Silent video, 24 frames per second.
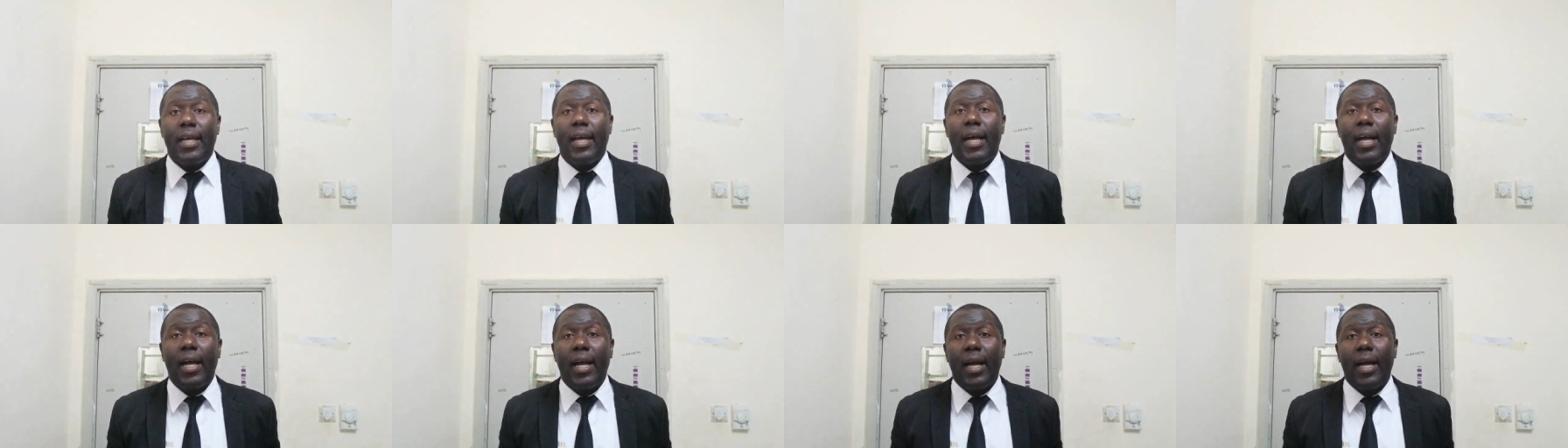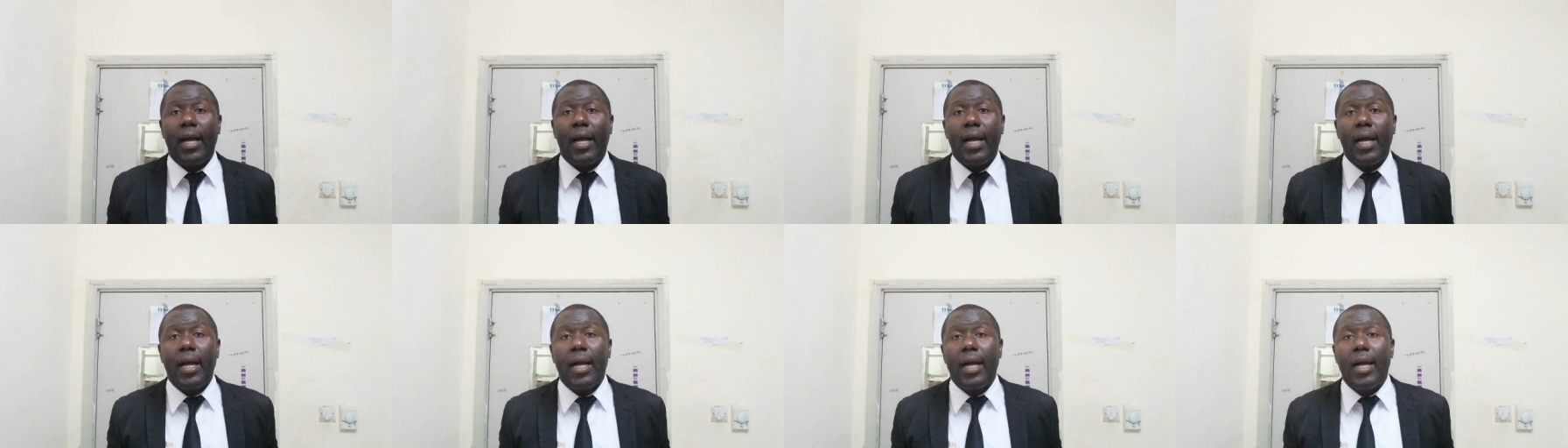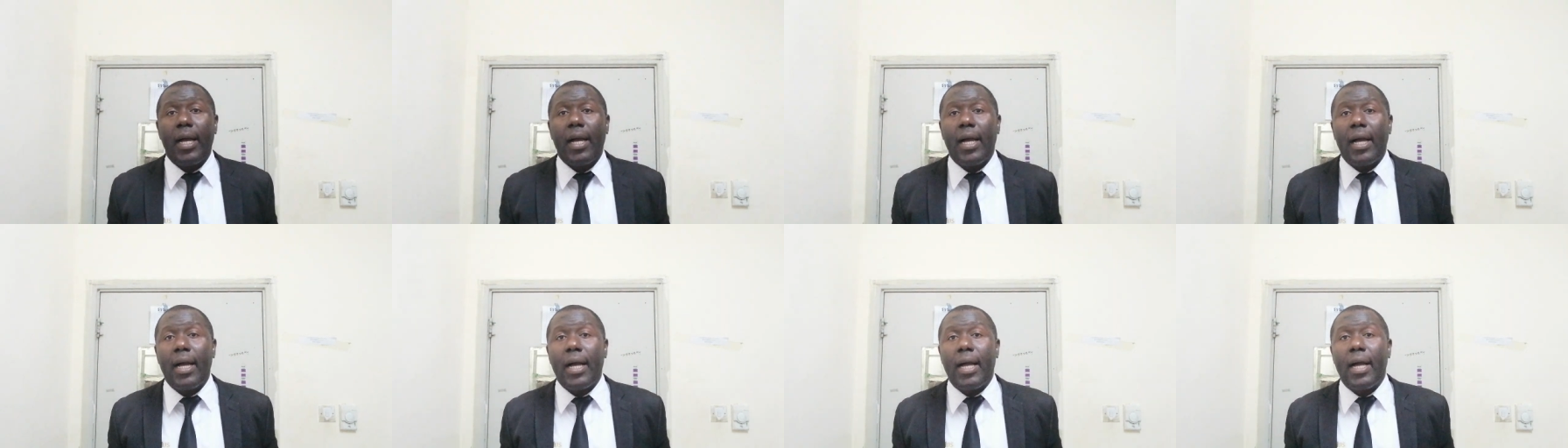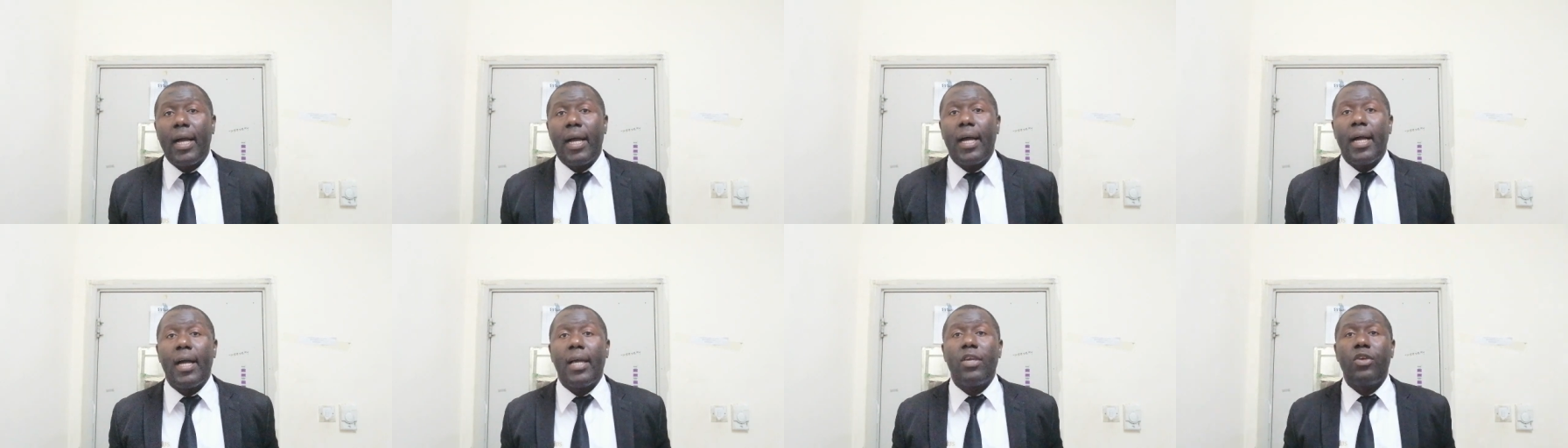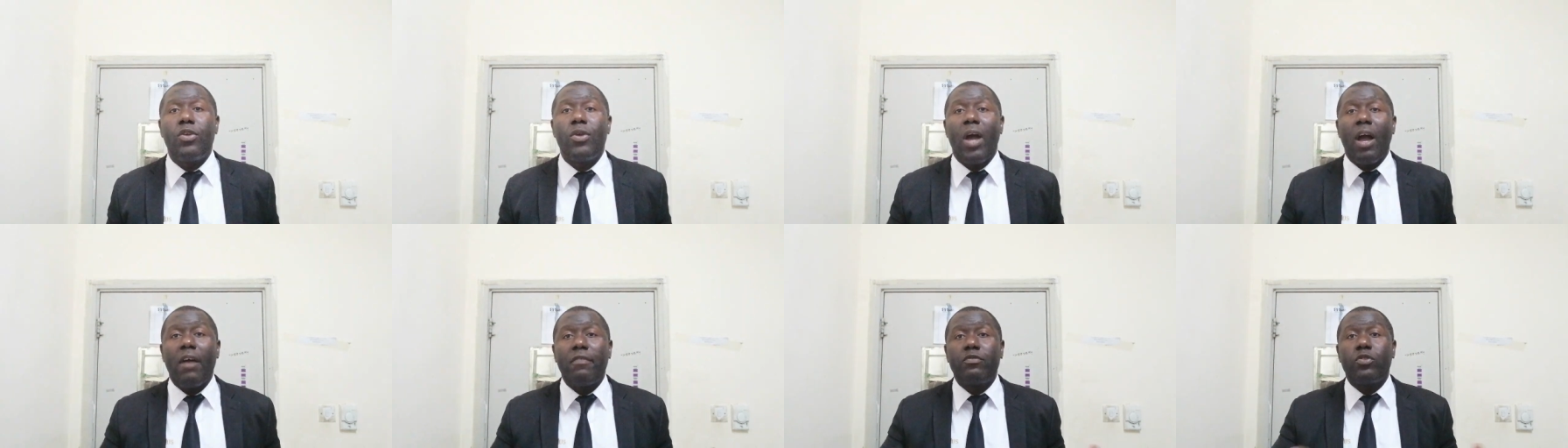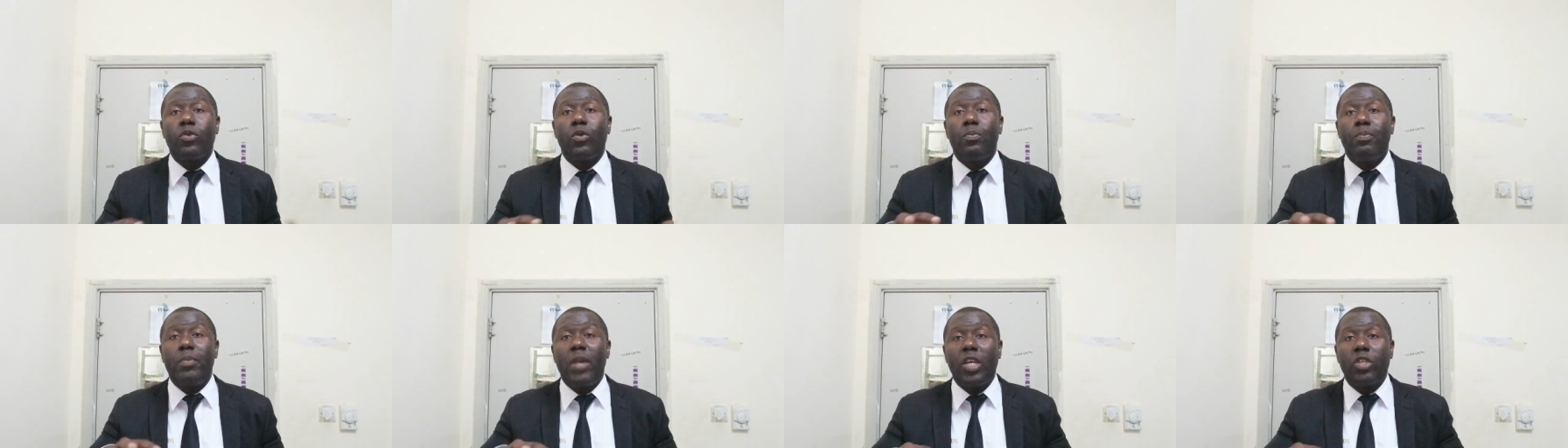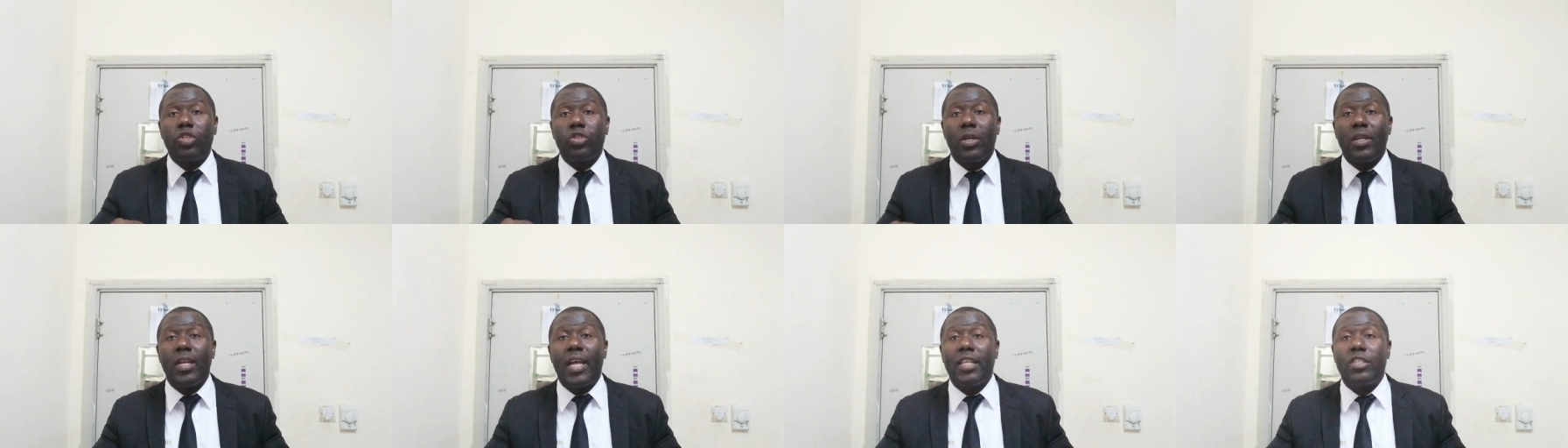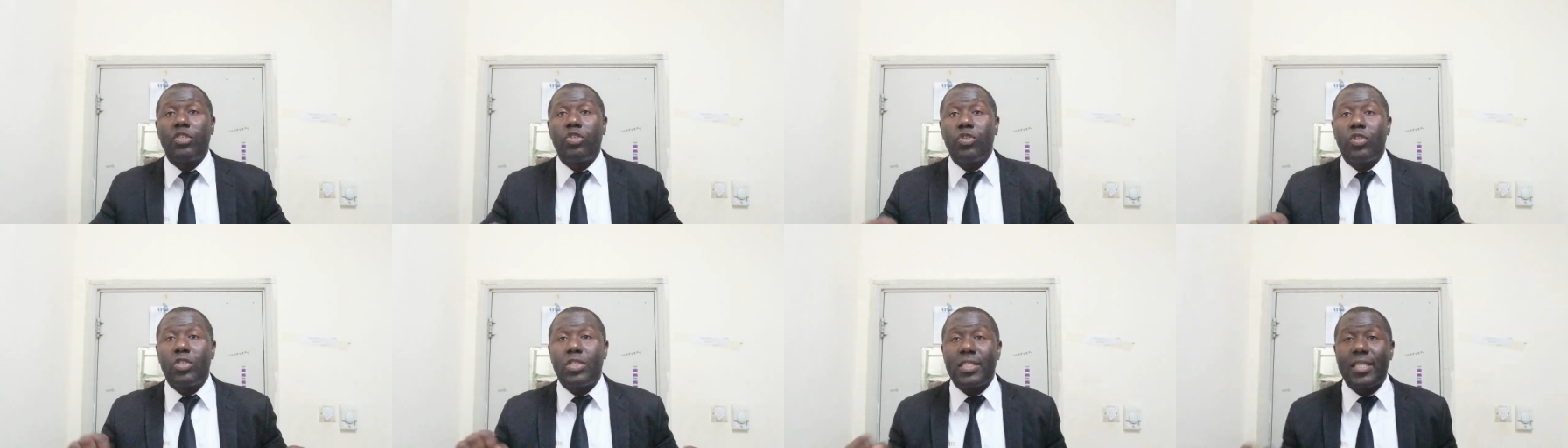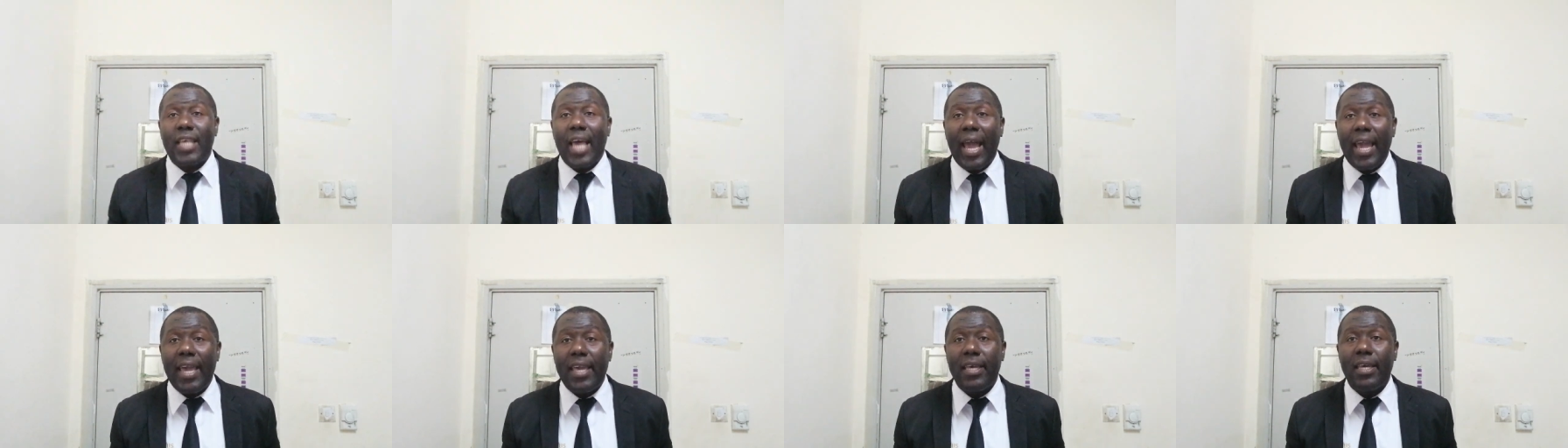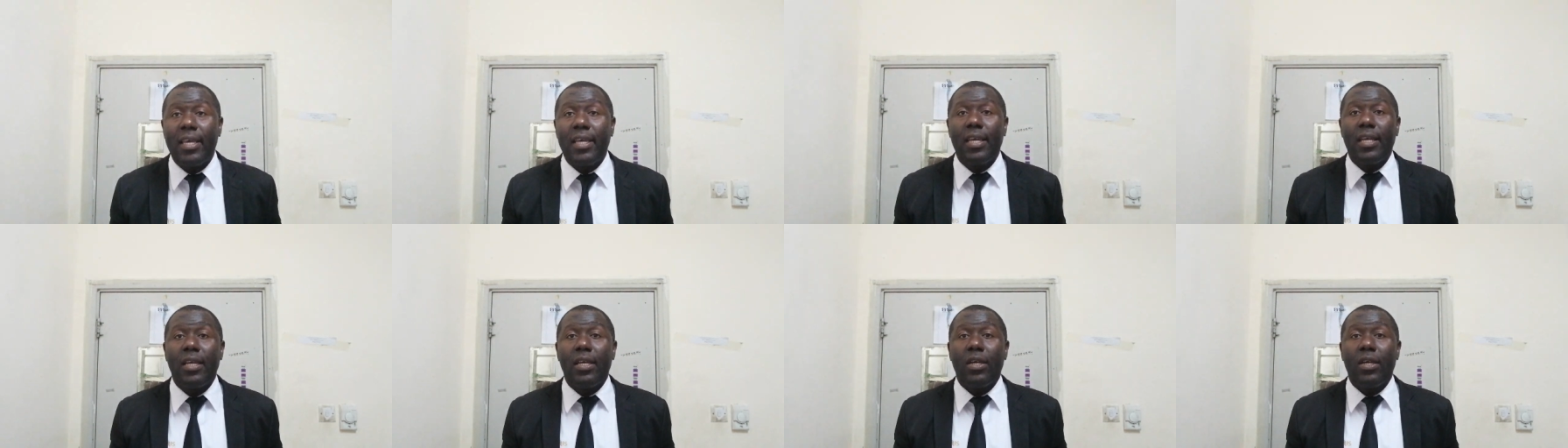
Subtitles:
you have to make sure that you tie